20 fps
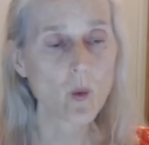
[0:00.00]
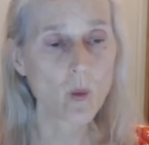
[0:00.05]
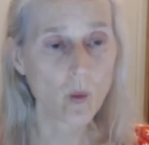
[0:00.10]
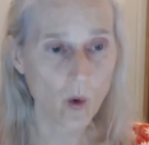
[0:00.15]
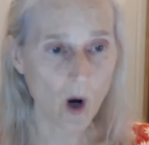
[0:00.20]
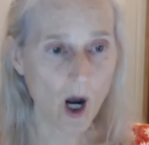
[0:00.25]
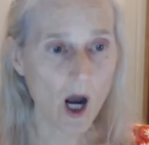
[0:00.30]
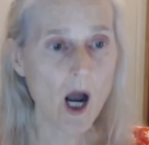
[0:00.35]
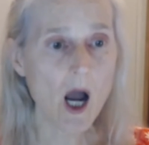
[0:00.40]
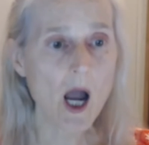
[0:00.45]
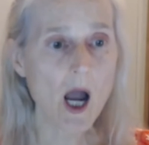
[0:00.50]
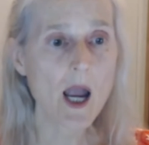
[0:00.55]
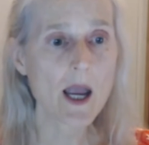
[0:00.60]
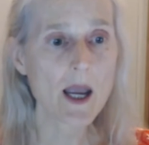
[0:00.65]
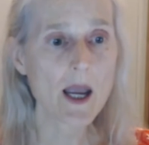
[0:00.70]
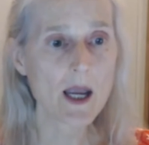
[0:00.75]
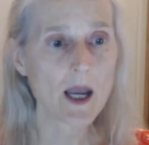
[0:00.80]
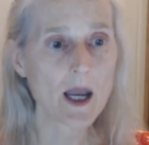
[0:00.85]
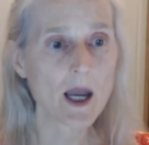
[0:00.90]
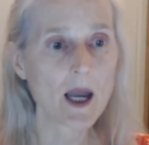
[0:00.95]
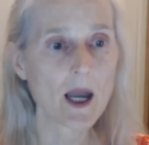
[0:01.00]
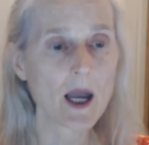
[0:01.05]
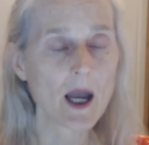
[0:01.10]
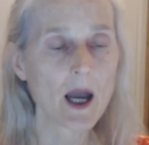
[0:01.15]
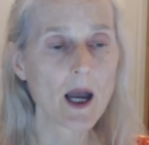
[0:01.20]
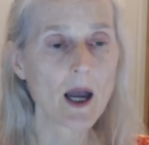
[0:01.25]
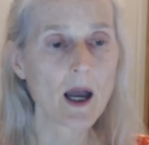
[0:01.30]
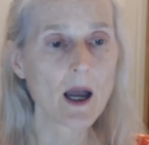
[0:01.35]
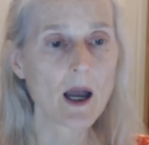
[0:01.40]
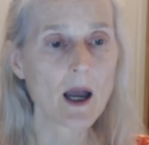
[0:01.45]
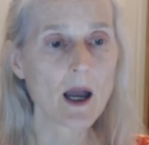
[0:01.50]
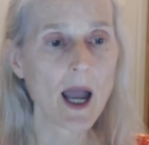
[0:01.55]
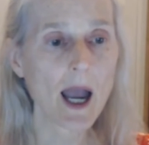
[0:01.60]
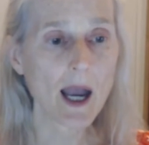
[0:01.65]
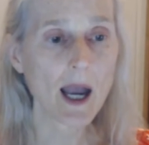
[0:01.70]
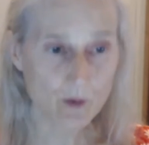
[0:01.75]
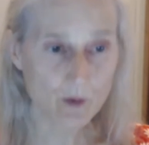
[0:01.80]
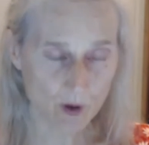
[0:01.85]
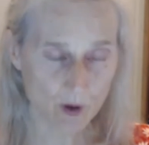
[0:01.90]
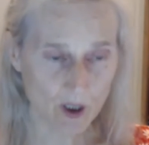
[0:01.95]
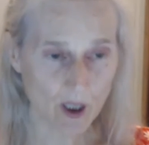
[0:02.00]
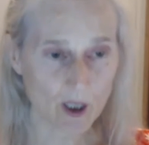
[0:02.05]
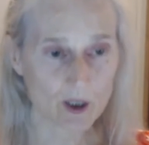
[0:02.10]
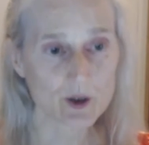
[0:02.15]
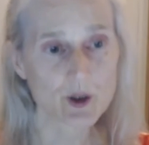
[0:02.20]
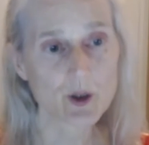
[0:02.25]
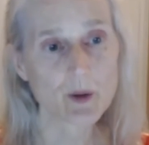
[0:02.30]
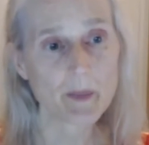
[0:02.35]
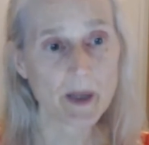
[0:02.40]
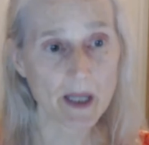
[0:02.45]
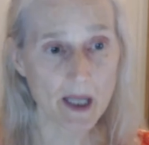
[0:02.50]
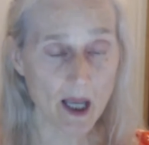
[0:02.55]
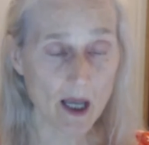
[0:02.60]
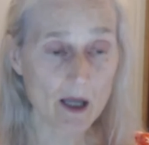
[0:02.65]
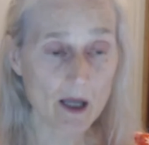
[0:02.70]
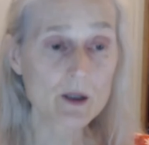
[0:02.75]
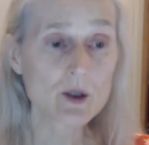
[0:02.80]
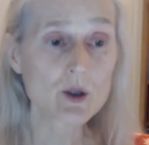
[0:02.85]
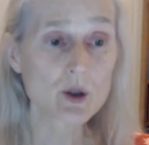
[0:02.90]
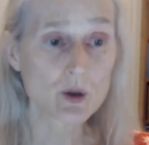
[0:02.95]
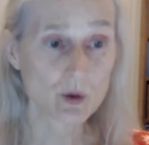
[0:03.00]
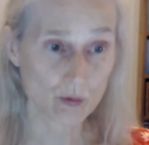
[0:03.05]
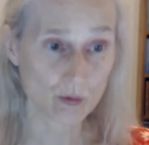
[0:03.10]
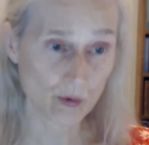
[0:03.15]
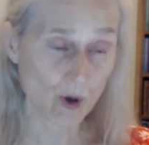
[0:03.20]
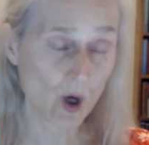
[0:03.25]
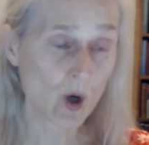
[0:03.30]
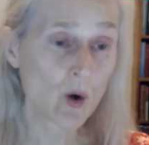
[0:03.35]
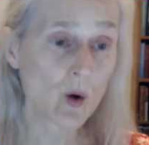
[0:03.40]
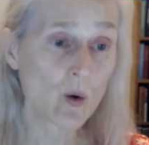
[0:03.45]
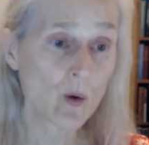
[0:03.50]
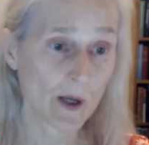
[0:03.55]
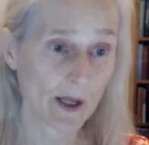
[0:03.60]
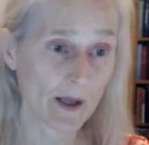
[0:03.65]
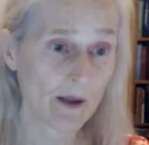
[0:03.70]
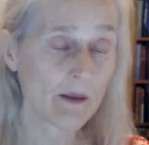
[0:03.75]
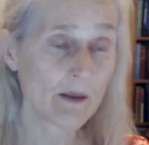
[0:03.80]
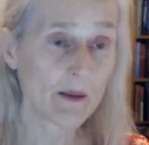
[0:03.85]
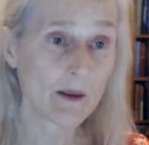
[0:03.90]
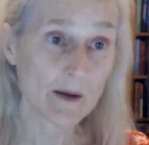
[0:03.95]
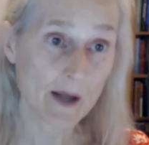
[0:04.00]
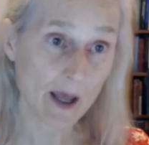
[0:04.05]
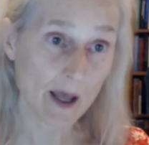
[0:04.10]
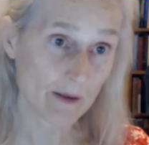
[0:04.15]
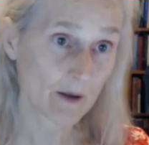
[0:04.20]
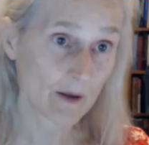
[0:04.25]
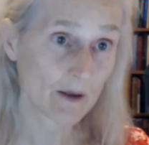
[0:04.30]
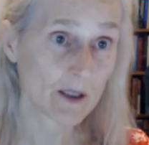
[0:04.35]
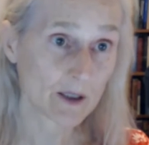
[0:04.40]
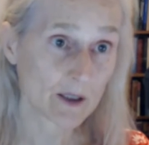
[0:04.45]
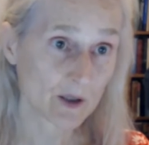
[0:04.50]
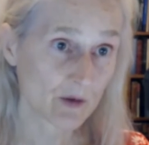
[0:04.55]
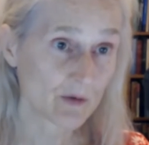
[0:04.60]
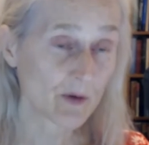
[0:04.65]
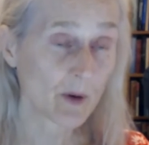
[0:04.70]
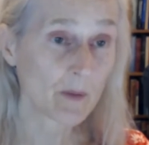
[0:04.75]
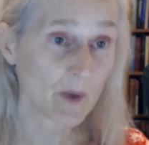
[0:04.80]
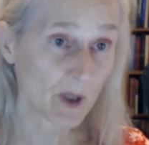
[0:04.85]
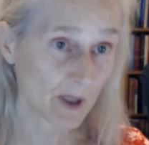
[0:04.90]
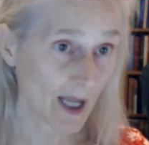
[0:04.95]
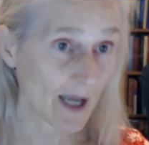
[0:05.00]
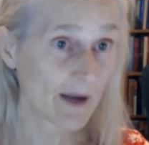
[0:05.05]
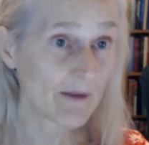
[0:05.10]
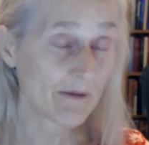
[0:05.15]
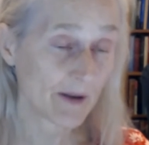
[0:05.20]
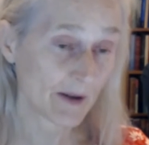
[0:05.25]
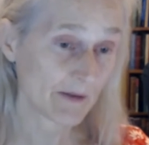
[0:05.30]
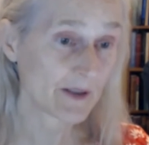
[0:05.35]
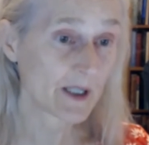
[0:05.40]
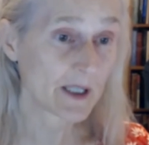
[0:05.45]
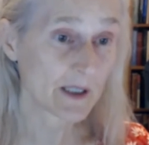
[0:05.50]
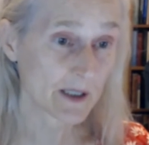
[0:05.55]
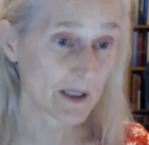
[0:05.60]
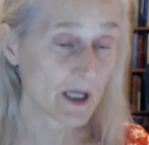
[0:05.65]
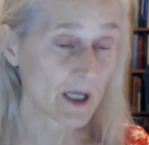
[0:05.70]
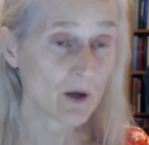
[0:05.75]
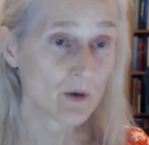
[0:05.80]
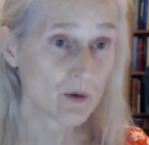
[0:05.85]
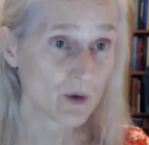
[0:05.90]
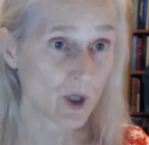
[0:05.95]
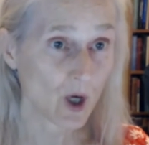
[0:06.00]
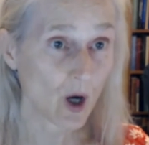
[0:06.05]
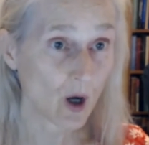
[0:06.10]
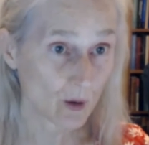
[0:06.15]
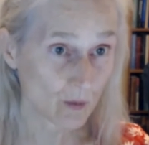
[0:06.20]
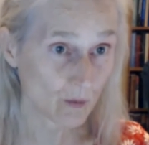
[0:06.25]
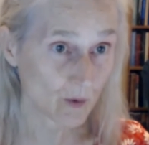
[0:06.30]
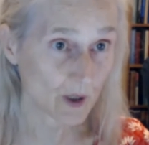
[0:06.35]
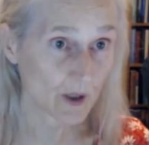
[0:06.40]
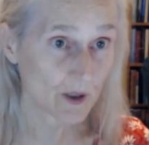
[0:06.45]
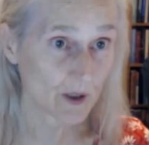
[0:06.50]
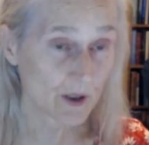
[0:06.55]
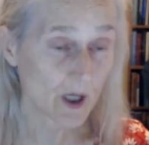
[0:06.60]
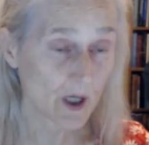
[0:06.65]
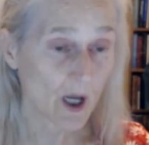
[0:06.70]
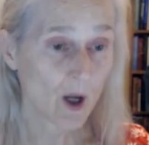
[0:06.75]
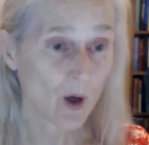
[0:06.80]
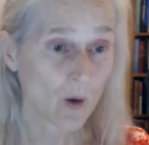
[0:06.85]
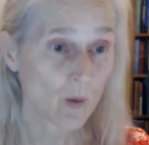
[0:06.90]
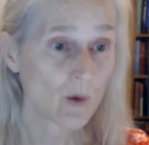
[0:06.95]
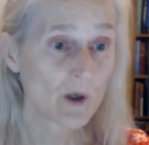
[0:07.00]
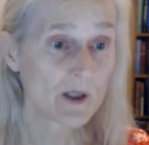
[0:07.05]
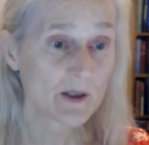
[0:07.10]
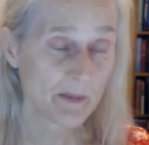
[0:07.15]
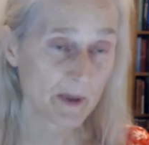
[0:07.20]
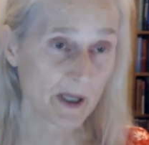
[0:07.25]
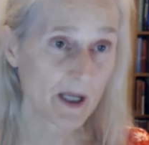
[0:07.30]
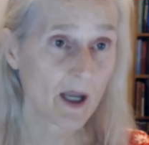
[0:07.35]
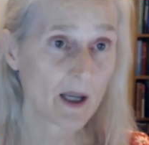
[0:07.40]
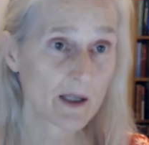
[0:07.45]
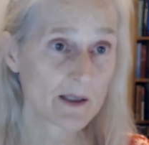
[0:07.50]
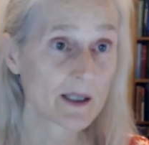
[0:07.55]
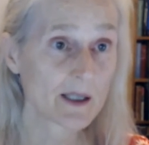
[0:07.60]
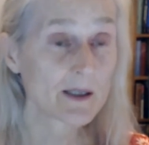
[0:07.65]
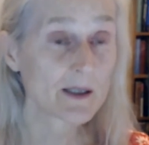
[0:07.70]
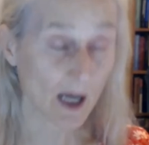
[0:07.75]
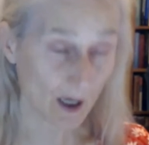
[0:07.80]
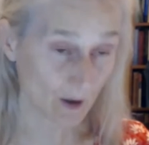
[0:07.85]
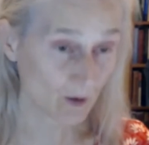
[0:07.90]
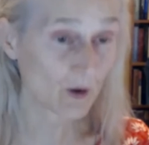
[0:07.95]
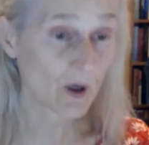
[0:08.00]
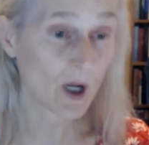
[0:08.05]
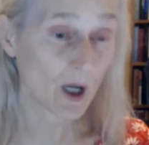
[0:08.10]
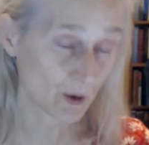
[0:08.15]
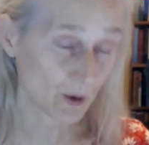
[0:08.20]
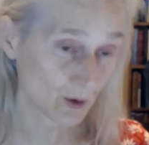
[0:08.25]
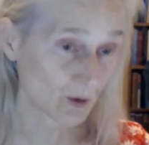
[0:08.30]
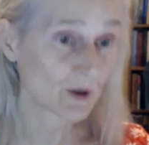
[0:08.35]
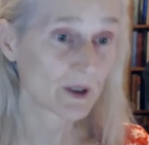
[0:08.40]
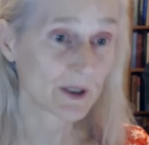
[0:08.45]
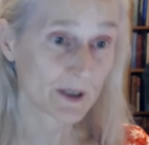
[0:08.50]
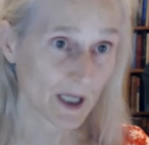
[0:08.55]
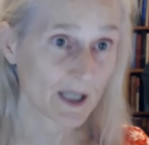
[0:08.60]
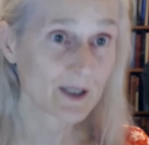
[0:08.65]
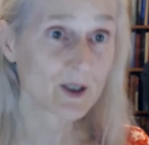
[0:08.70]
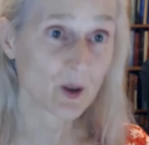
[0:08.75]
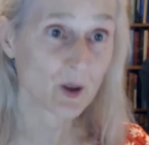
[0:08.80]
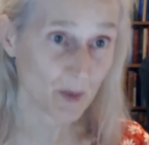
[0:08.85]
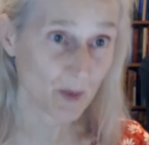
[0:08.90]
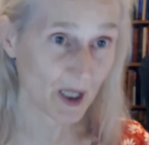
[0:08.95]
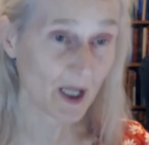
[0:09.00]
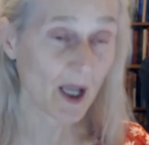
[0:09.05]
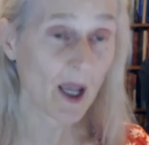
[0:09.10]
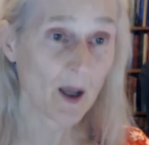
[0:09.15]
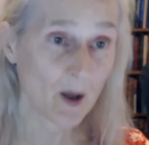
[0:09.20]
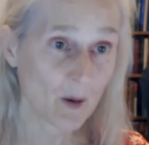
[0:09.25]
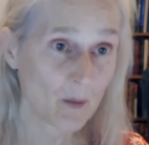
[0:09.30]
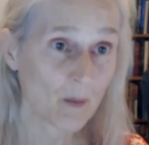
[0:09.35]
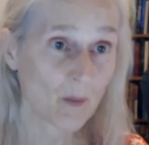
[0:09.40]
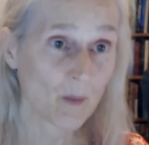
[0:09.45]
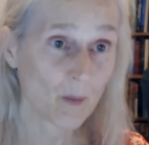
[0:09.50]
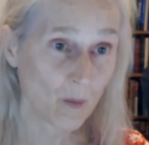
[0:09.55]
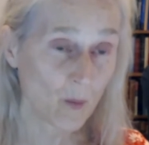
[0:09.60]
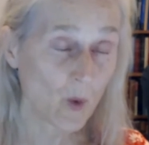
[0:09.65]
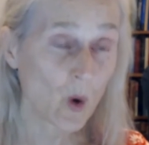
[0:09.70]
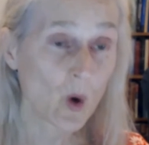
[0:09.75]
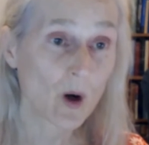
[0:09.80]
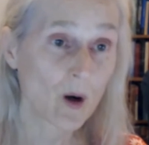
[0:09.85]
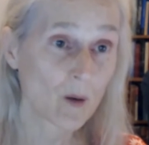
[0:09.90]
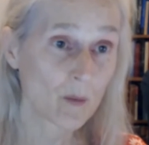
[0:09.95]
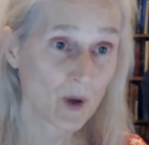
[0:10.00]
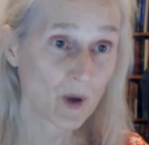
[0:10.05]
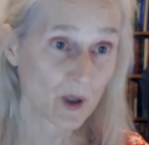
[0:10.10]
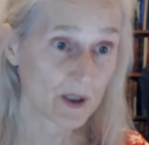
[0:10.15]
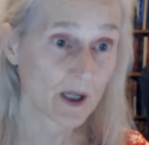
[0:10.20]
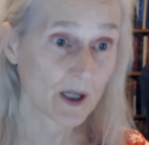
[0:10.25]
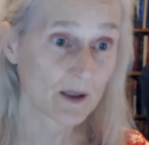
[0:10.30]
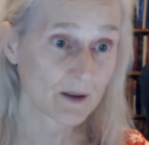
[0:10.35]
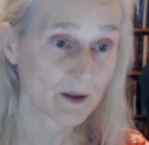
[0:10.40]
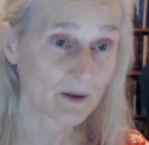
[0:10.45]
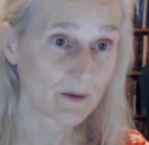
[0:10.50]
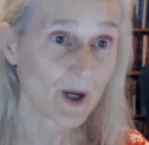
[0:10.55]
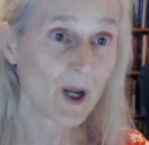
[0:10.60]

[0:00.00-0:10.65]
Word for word: why agriculture began to grow in the Netherlands from the late fifteenth century onwards was because its agricultural sector became more productive.